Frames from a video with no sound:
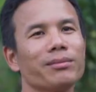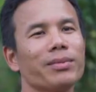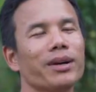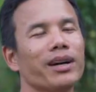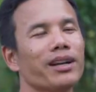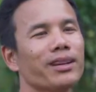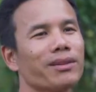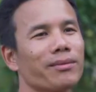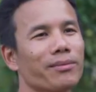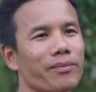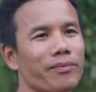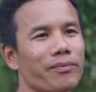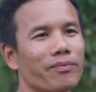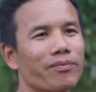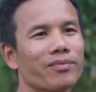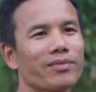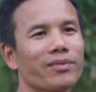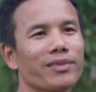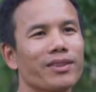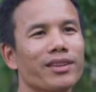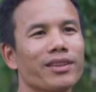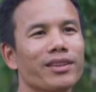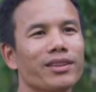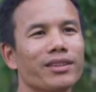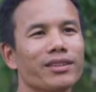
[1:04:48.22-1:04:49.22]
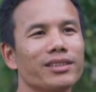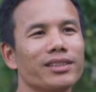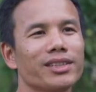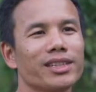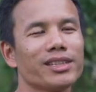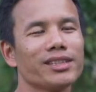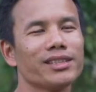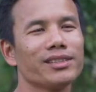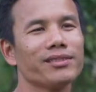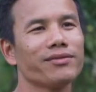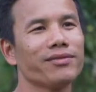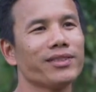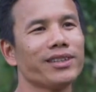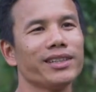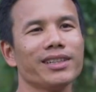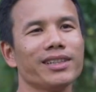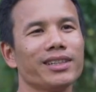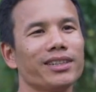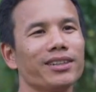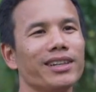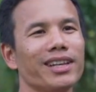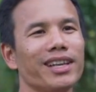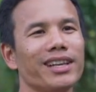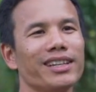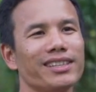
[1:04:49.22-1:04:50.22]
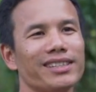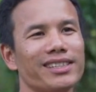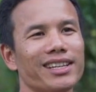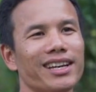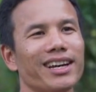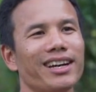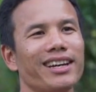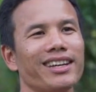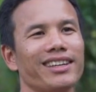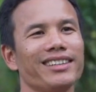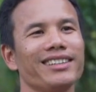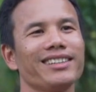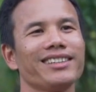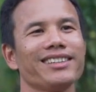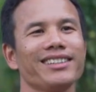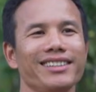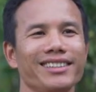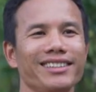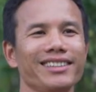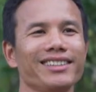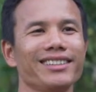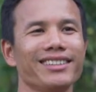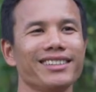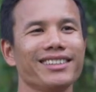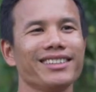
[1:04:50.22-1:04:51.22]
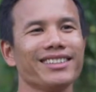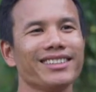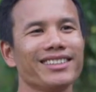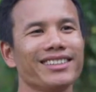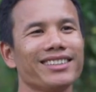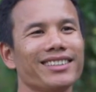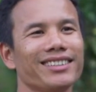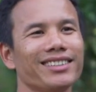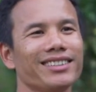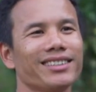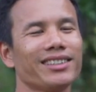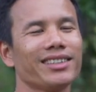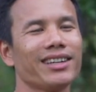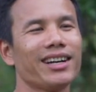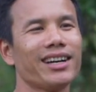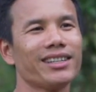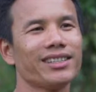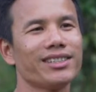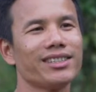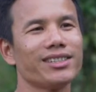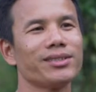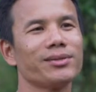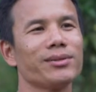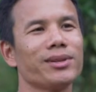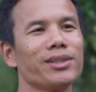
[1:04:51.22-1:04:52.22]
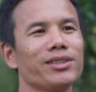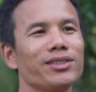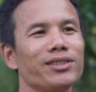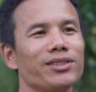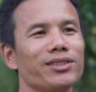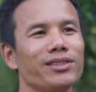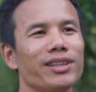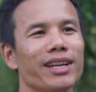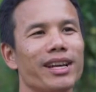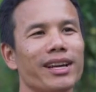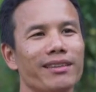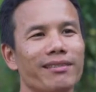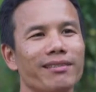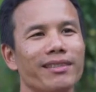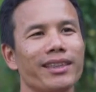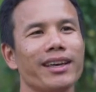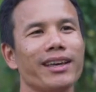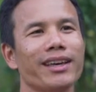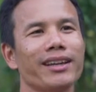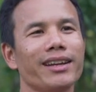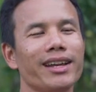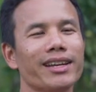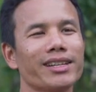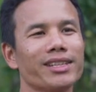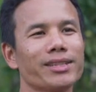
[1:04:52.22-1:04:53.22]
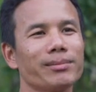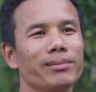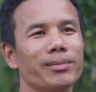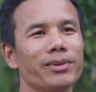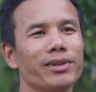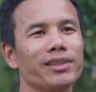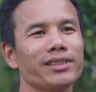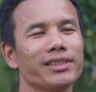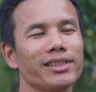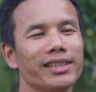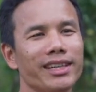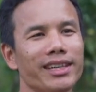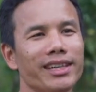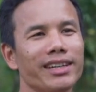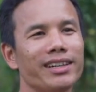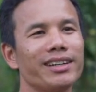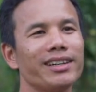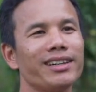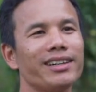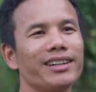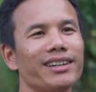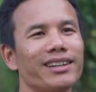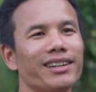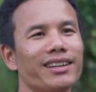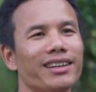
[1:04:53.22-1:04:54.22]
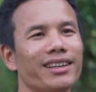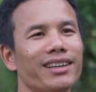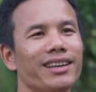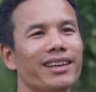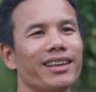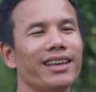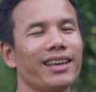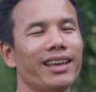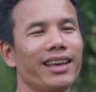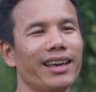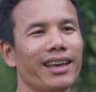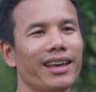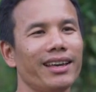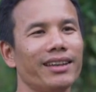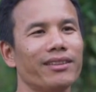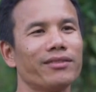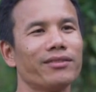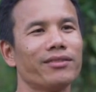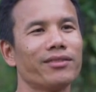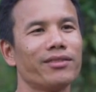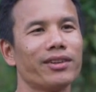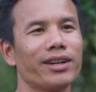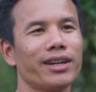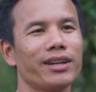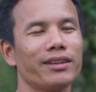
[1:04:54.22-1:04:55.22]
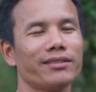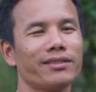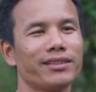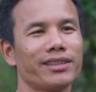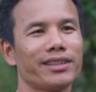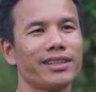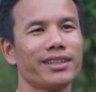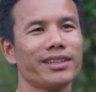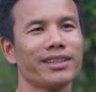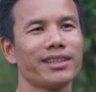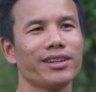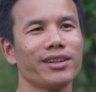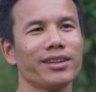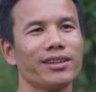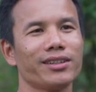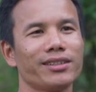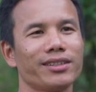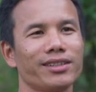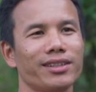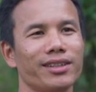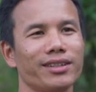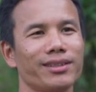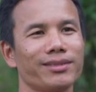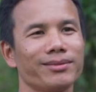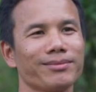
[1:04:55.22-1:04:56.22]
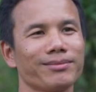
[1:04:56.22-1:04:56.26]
but you just feel good inside so I just want you to have that experience here and forever also.